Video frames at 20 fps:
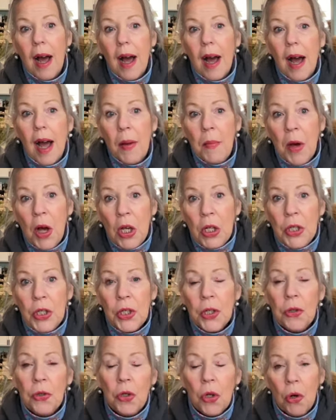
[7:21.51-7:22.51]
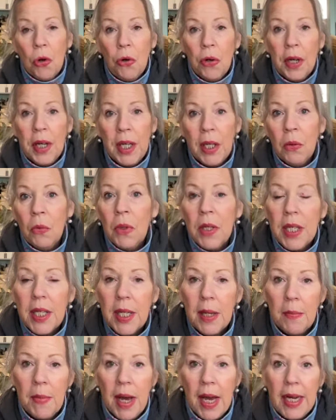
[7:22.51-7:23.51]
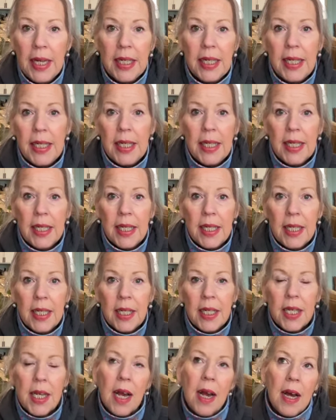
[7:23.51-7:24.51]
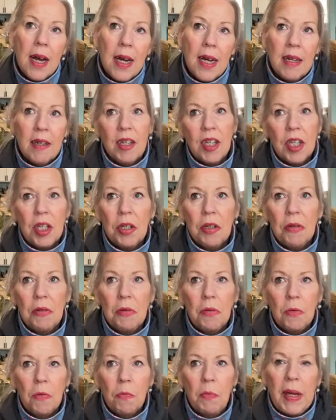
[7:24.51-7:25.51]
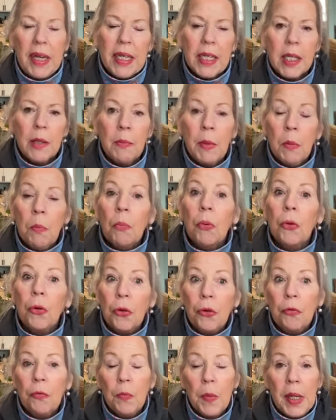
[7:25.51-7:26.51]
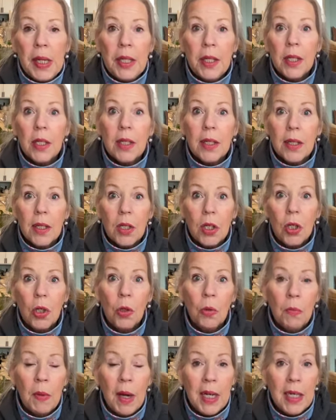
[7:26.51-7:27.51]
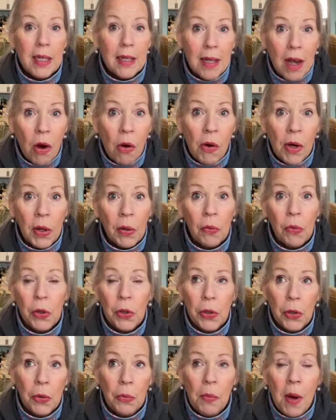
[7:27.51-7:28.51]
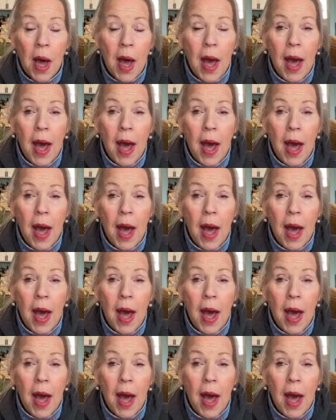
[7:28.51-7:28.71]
I'm also toying with some ideas to make some improvements to my sewing room.